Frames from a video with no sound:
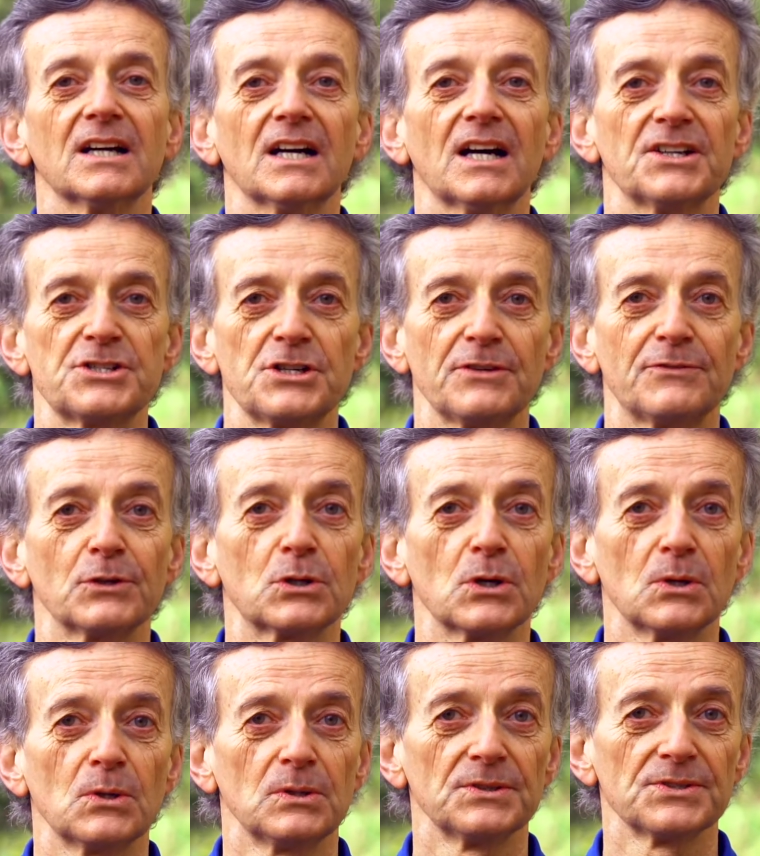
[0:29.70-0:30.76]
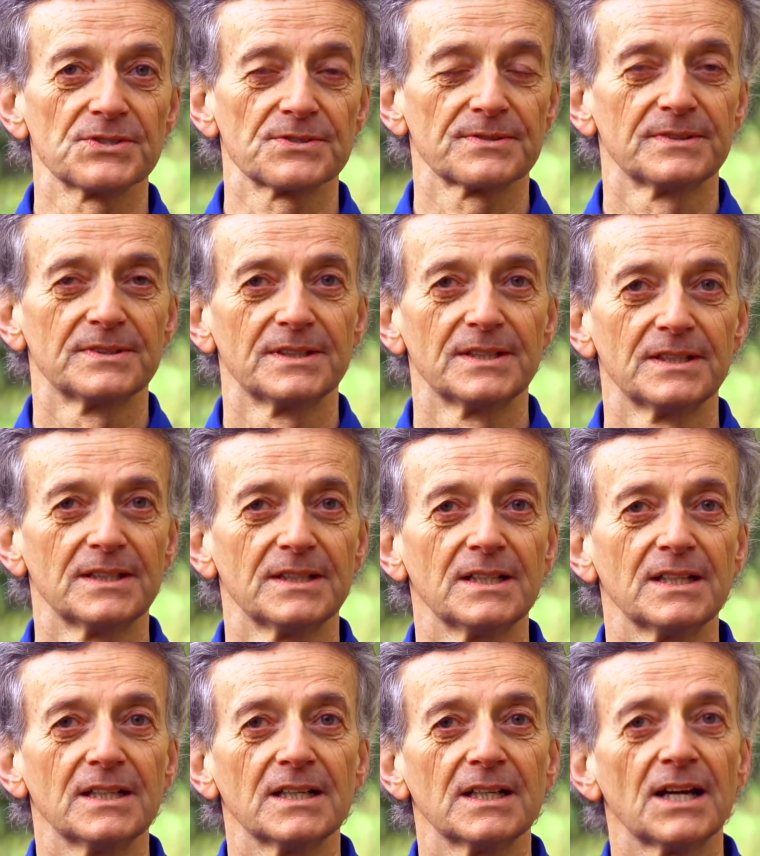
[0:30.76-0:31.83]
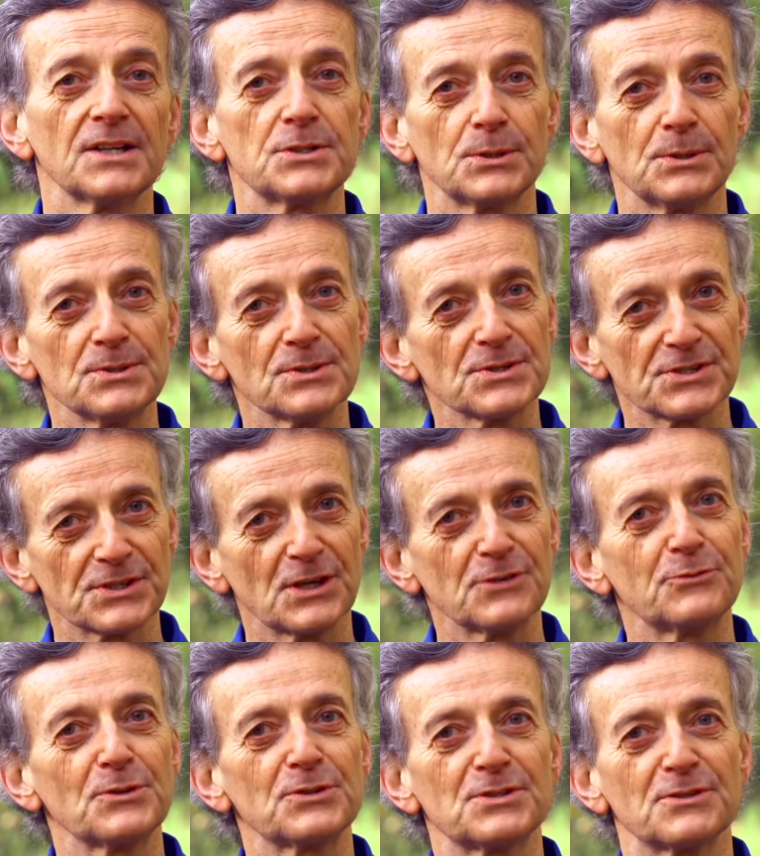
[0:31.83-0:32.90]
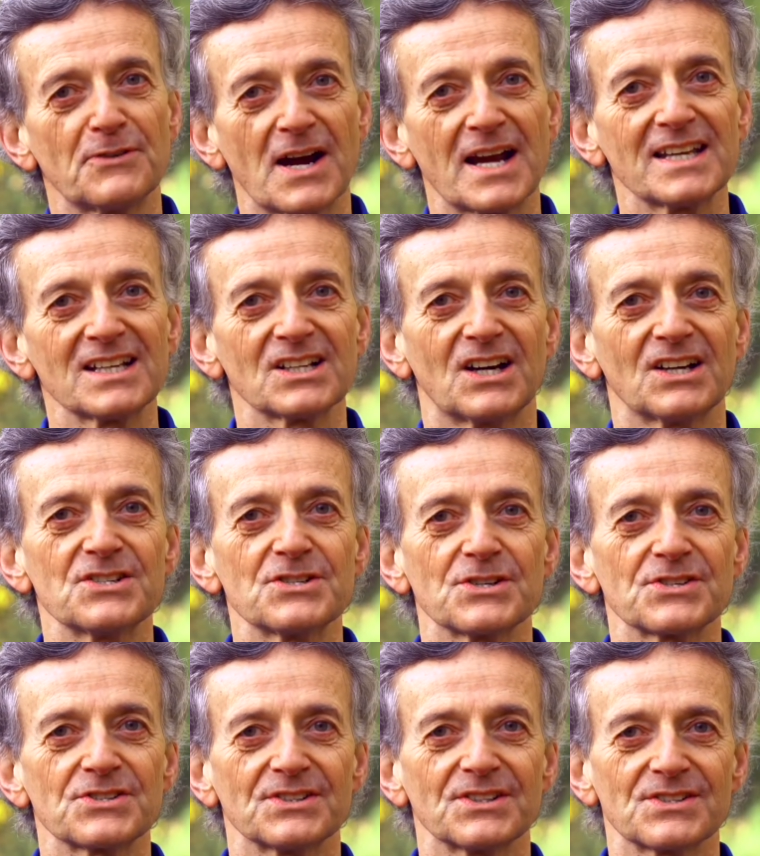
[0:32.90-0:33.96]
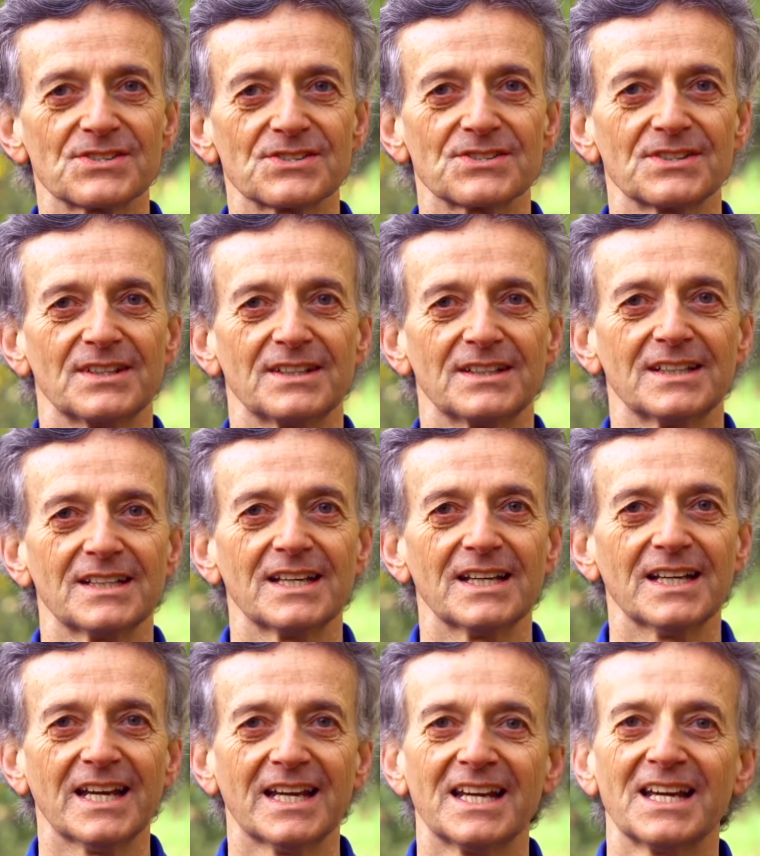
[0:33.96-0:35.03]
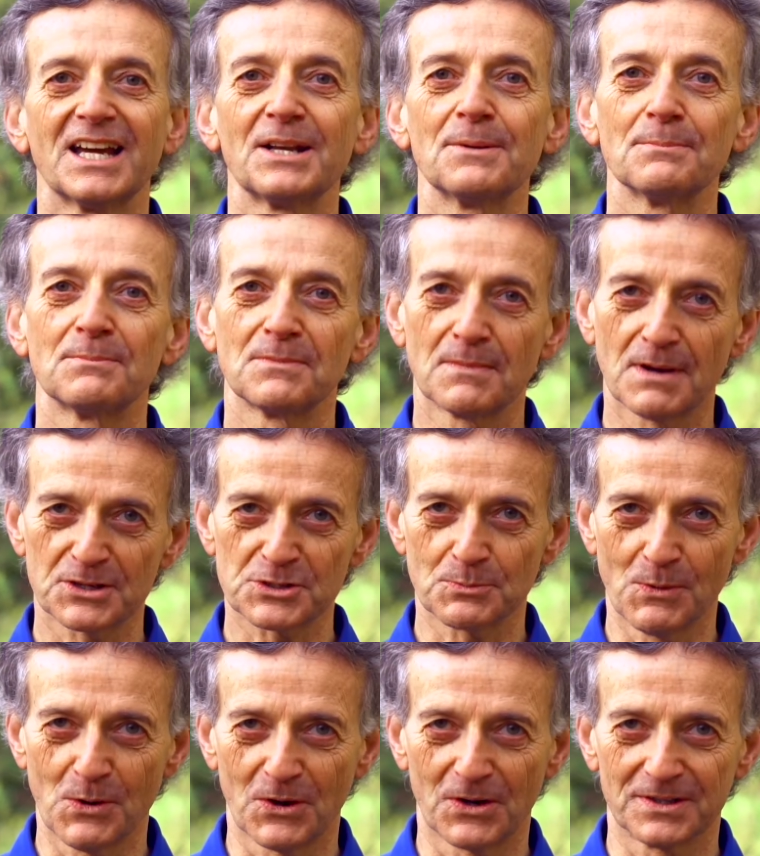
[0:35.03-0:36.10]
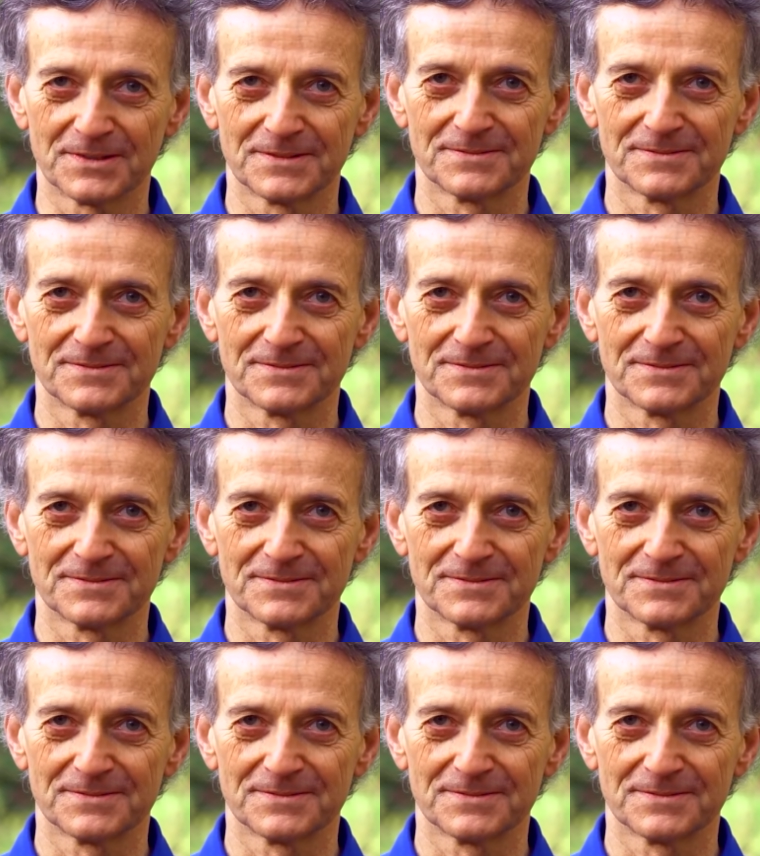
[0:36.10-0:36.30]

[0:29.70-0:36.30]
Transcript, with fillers: achieve your goals, attune yourself with divine consciousness, and much more.